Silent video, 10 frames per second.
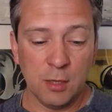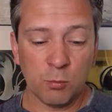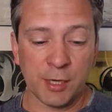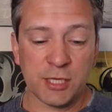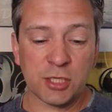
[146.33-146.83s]

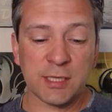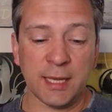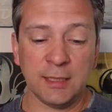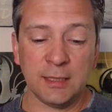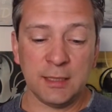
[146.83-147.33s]
where each
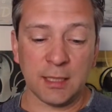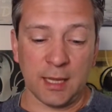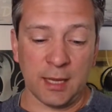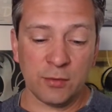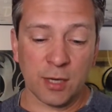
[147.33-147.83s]
attendee
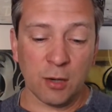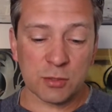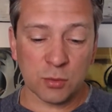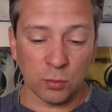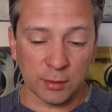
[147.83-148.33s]
and their
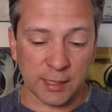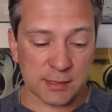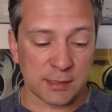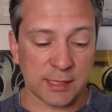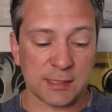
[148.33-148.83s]
household has
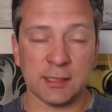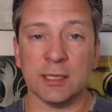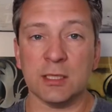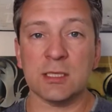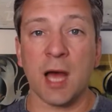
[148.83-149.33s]
a
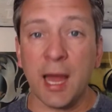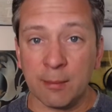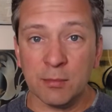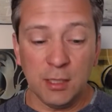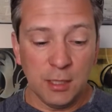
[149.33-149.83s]
designated time